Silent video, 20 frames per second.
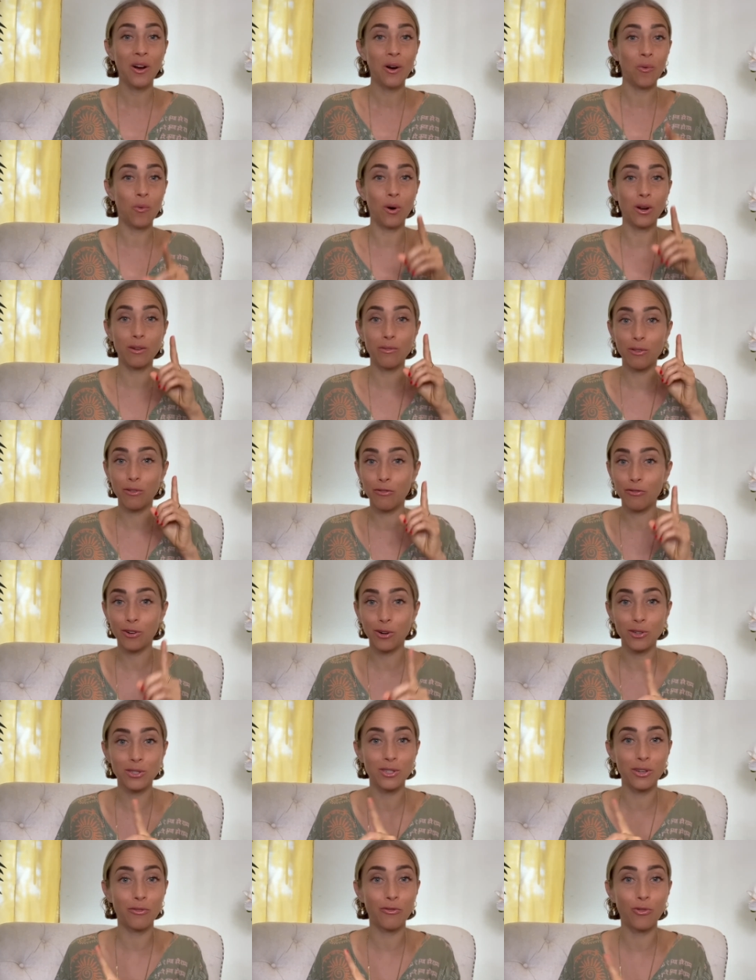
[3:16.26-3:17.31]
one of the
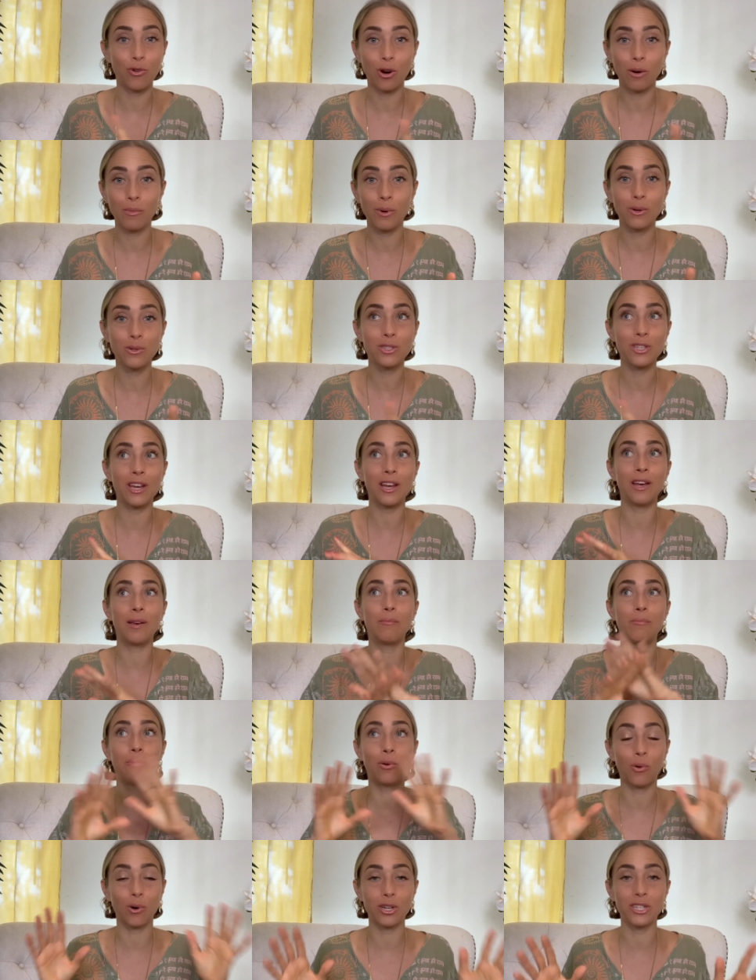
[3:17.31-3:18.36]
first and foremost
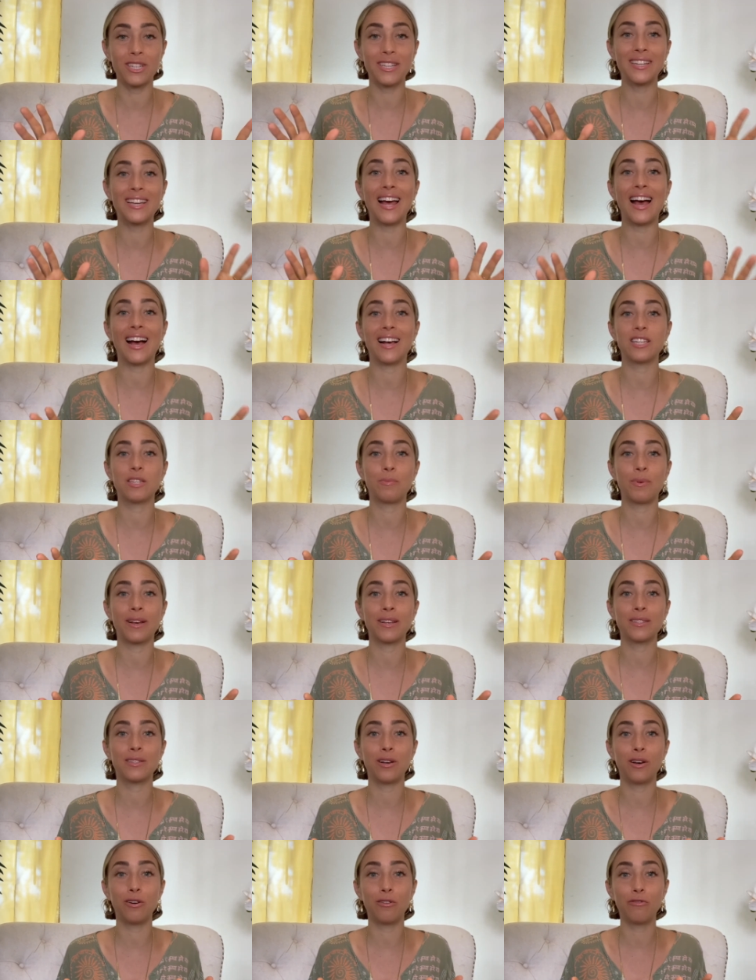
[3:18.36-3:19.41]
important aspects
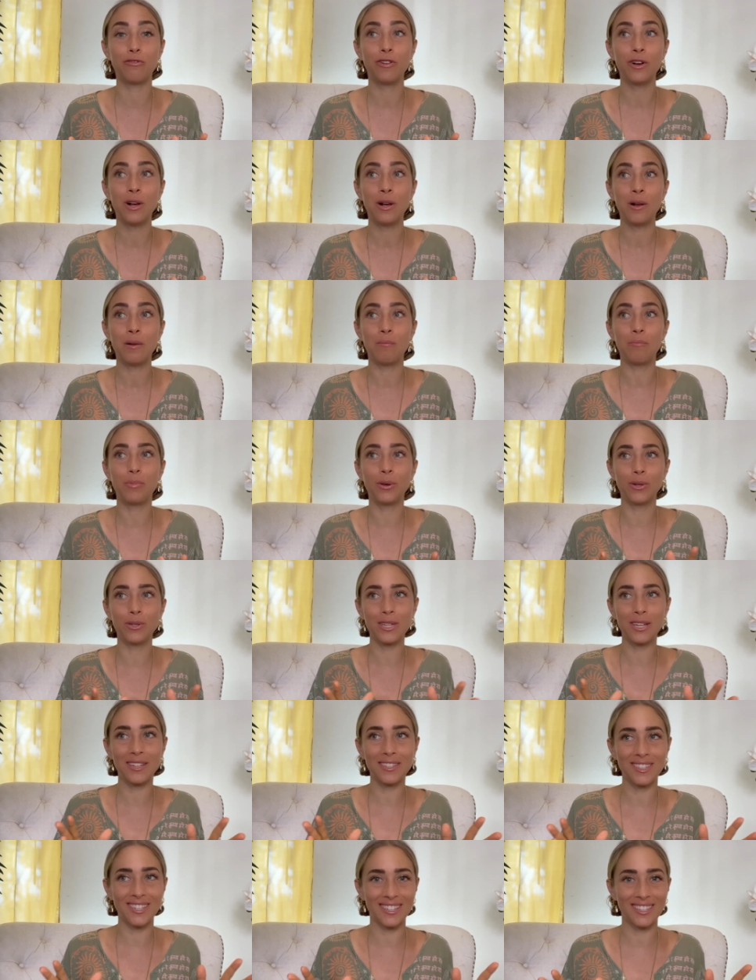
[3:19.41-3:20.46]
of building
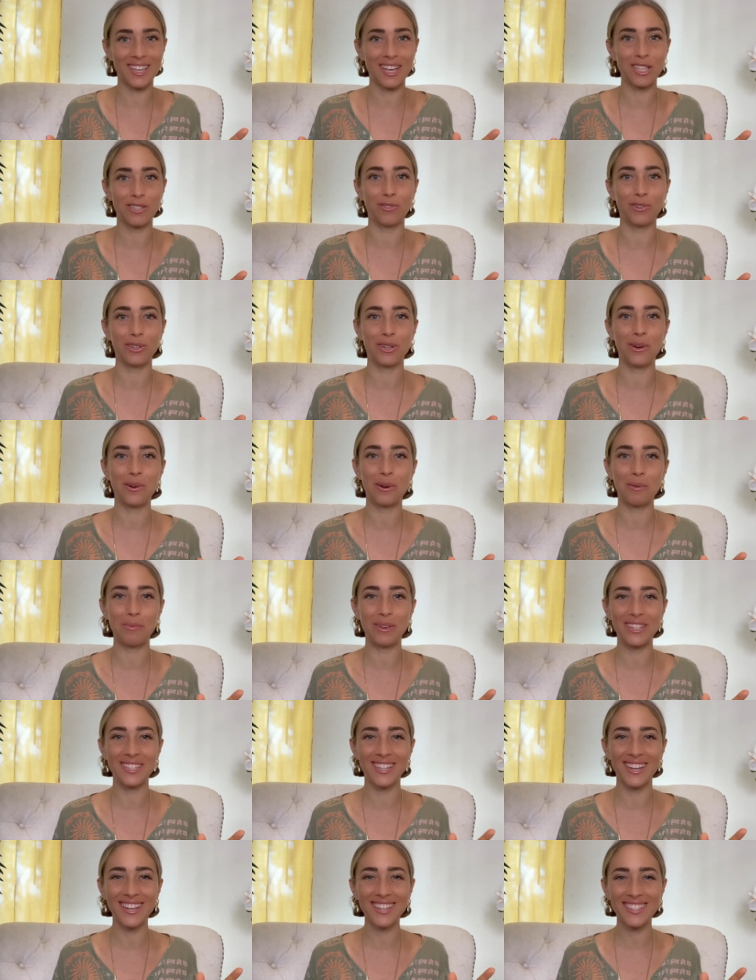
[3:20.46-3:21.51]
a successful yoga
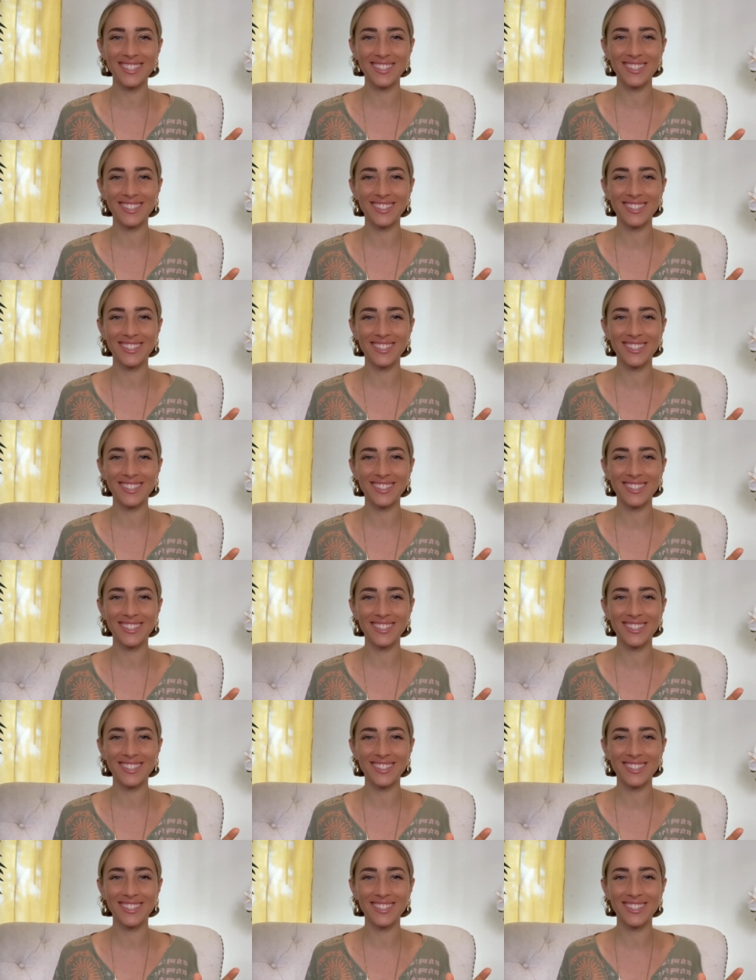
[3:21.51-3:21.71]
business,